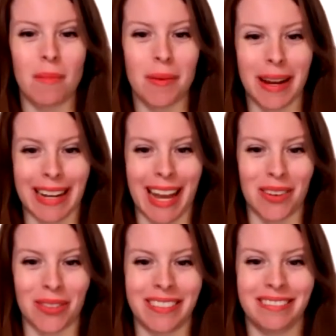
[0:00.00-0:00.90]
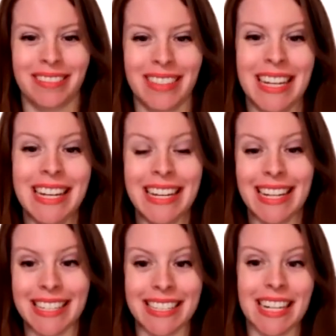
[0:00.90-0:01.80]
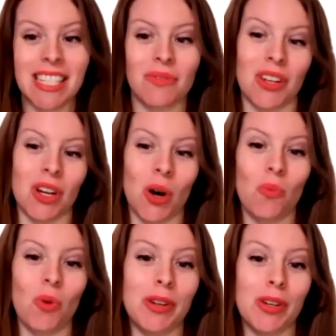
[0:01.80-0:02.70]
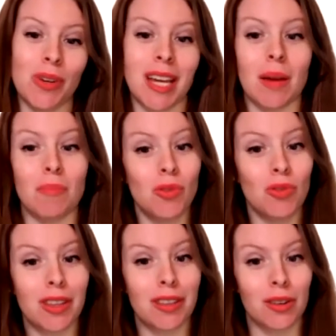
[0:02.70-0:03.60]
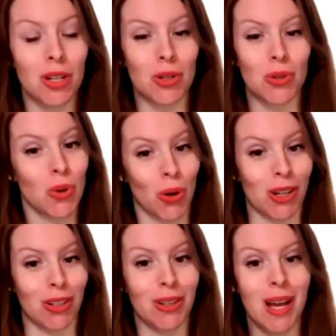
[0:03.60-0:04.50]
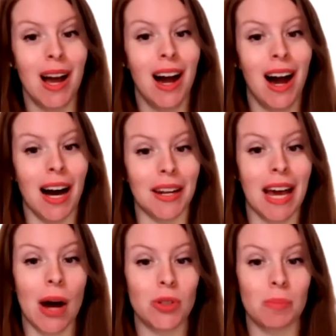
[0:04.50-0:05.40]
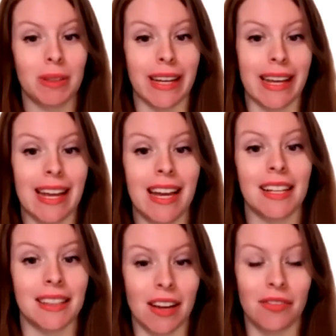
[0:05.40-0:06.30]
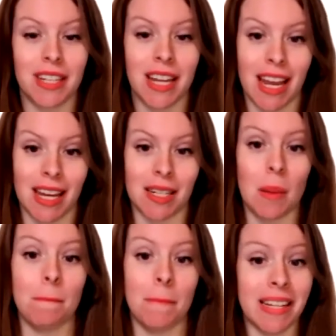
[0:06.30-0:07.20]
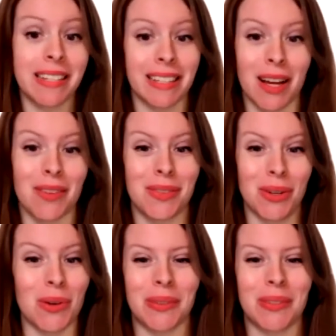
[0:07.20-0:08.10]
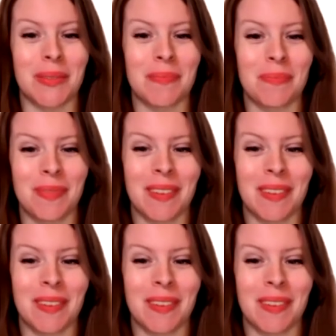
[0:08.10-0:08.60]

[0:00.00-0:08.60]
I'm Rebecca Henry. In today's video, we'll be doing a music theory tutorial on how to play left-hand bass clef notes.